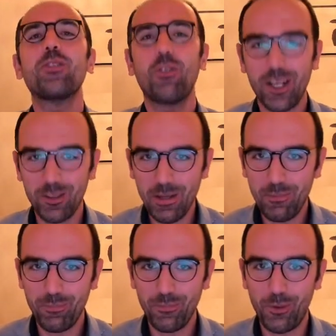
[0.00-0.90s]
Trust me,
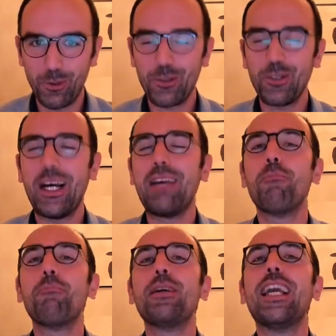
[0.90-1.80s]
folks, I have a
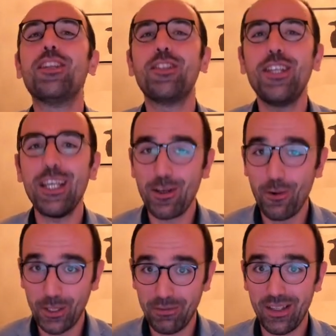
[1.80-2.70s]
PhD in
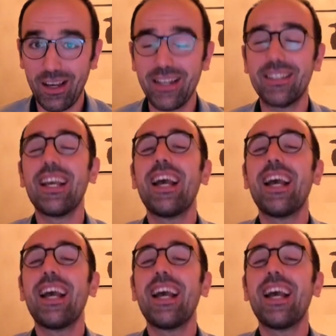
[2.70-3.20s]
cognitive science,